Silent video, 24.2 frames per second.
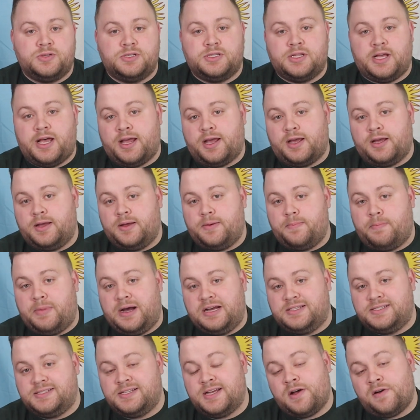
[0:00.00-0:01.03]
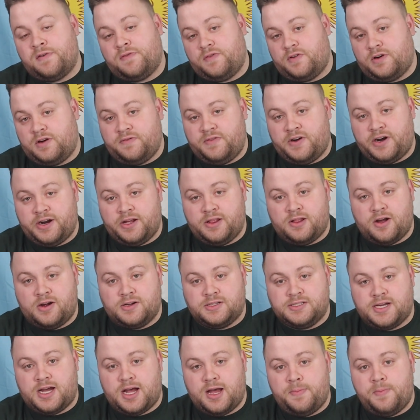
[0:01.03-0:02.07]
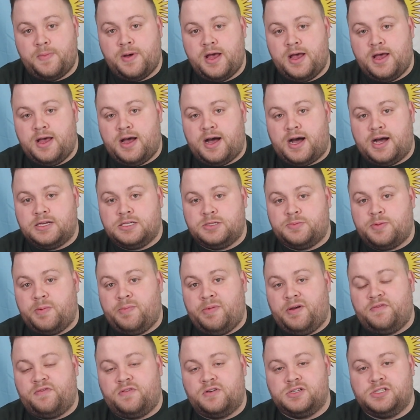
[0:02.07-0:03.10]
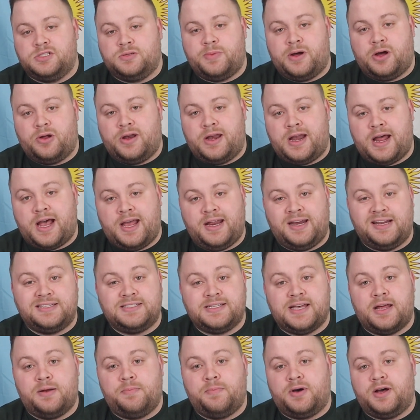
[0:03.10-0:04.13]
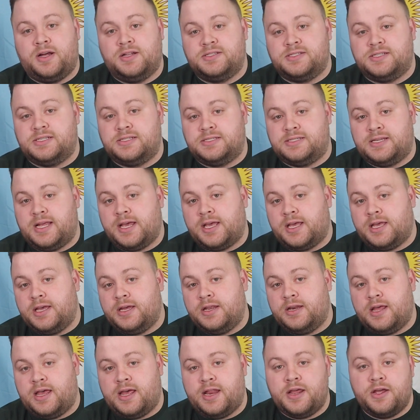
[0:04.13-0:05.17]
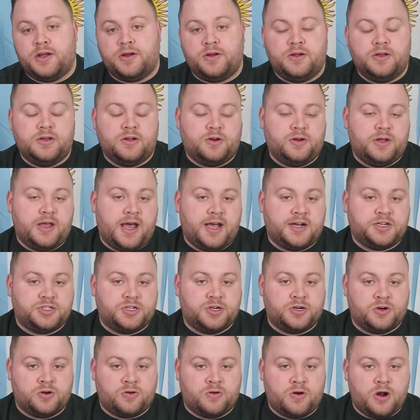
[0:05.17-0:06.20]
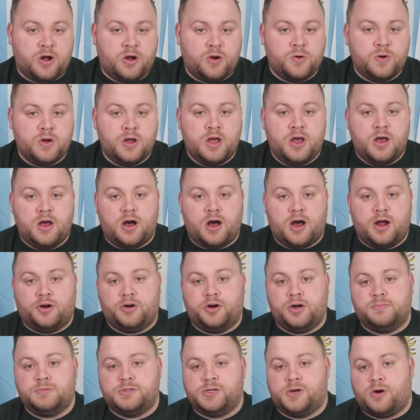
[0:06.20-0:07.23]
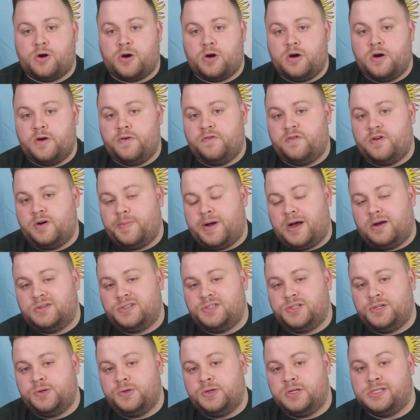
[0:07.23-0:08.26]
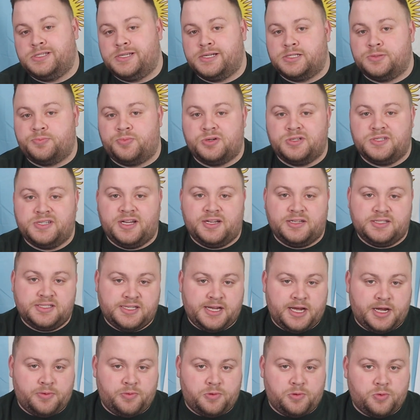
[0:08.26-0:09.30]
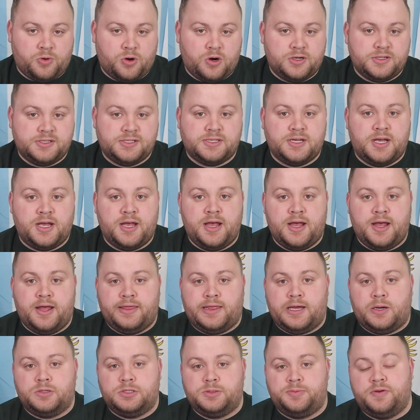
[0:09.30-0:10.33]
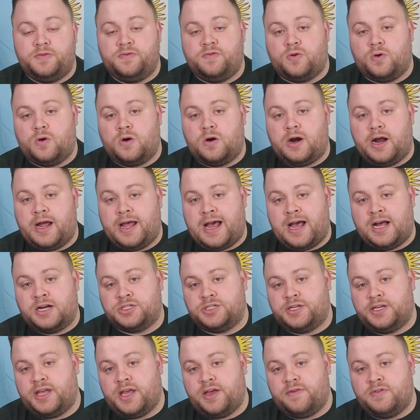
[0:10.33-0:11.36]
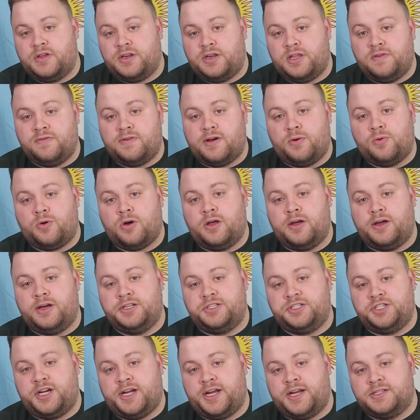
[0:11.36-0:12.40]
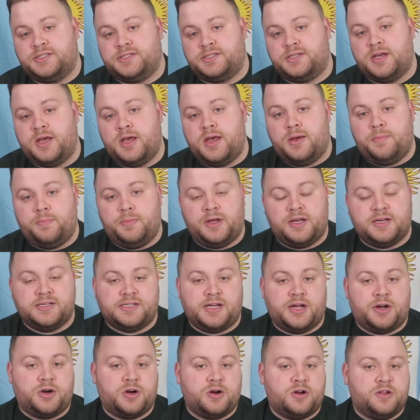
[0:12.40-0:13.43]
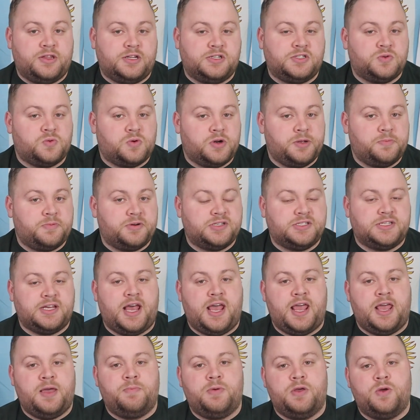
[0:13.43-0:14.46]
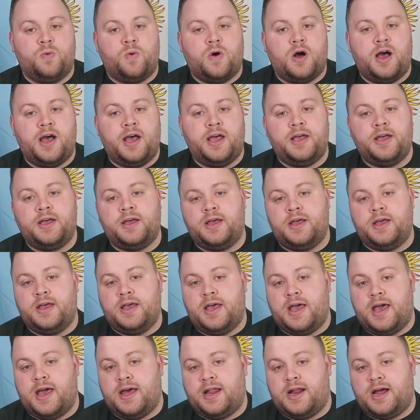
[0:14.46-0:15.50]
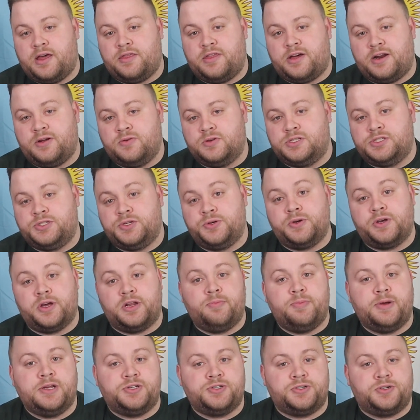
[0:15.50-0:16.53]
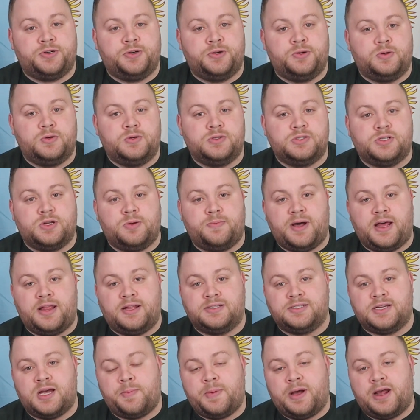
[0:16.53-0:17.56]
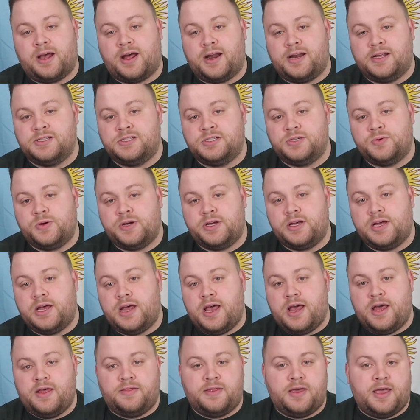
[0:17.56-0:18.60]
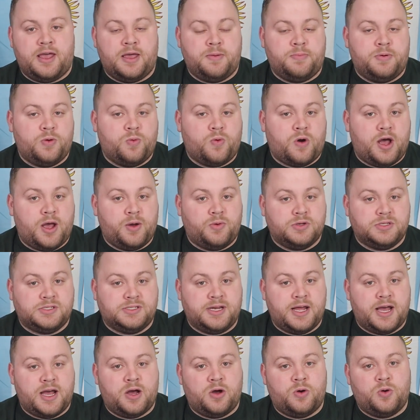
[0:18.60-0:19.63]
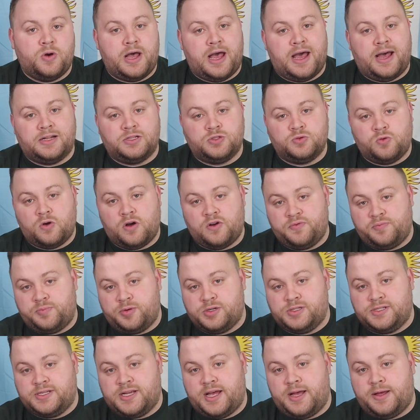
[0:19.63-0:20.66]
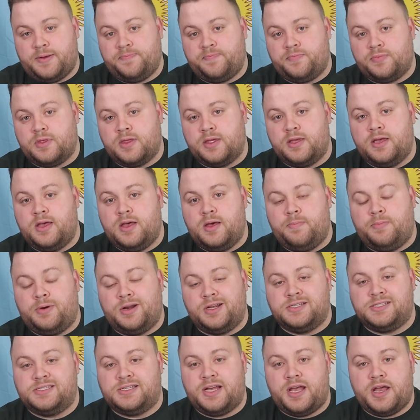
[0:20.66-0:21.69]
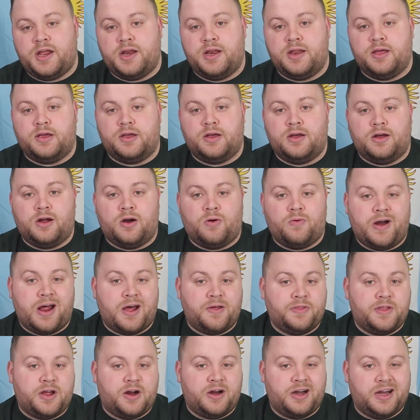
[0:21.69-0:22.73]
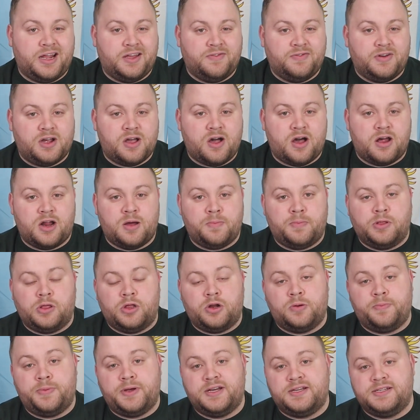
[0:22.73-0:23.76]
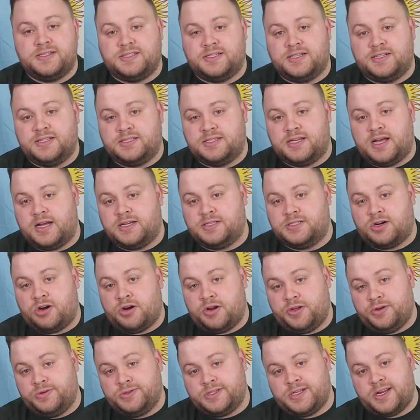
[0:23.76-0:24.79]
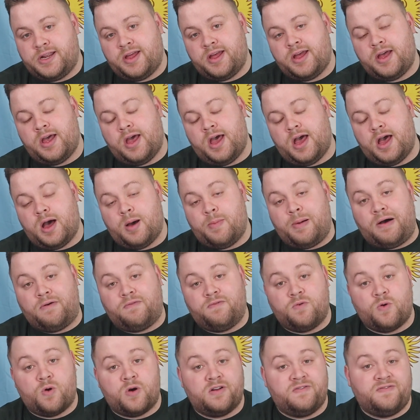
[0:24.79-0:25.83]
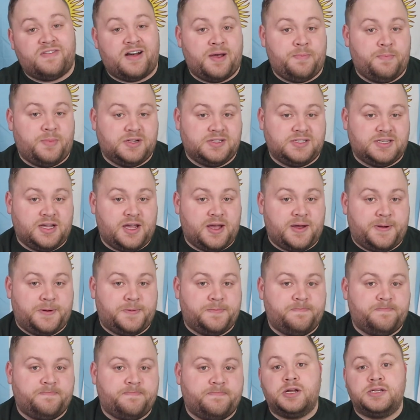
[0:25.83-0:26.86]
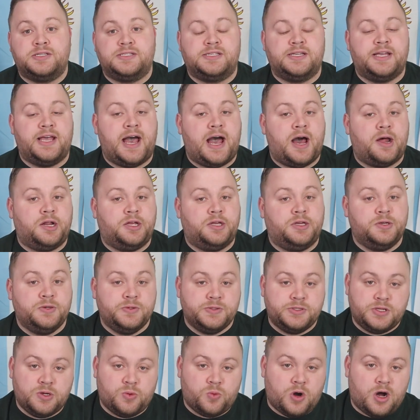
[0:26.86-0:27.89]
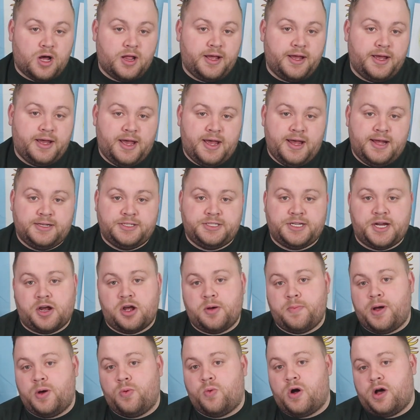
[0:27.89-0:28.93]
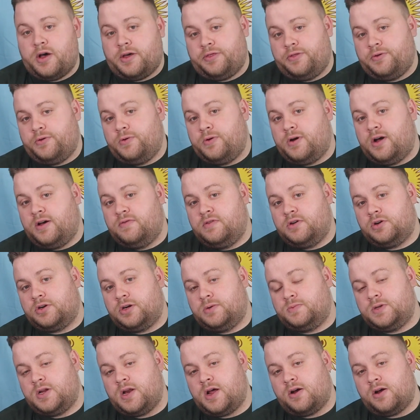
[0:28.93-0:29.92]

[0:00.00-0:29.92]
which was like myself for a very long time, I spent my first about 9 to 10 months staking any extra CRO on crypto earn for about 2 to 6% stake rewards. That was before I actually gave the DeFi wallet a chance because I heard the 20% APY and I thought it was too good to be true. So by the time I got into it, the APY was now at 12%. But it stayed around there and even gone up a little bit since I started using it about four to five months ago. If you want to see how to use the wallet, check out my walkthrough of the